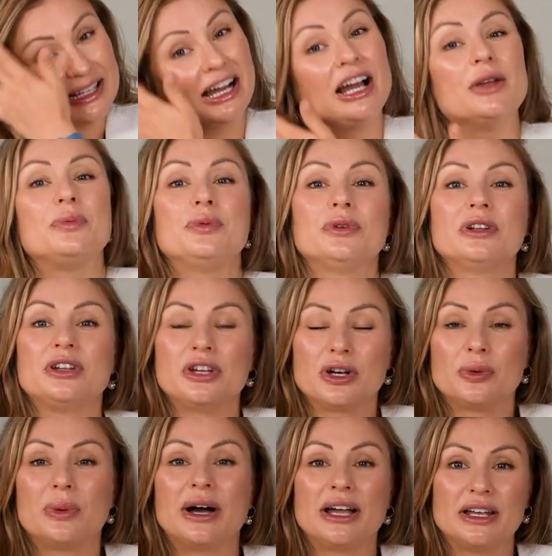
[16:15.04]
type will
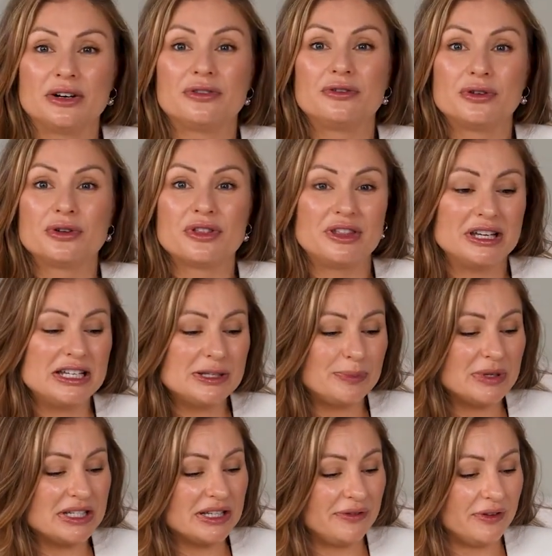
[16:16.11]
require for this
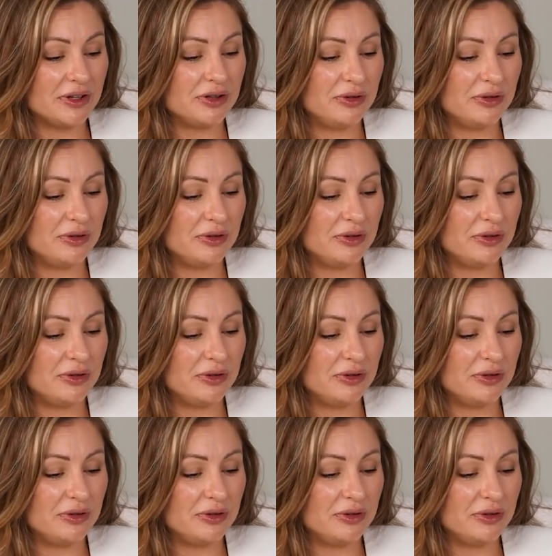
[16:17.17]
specific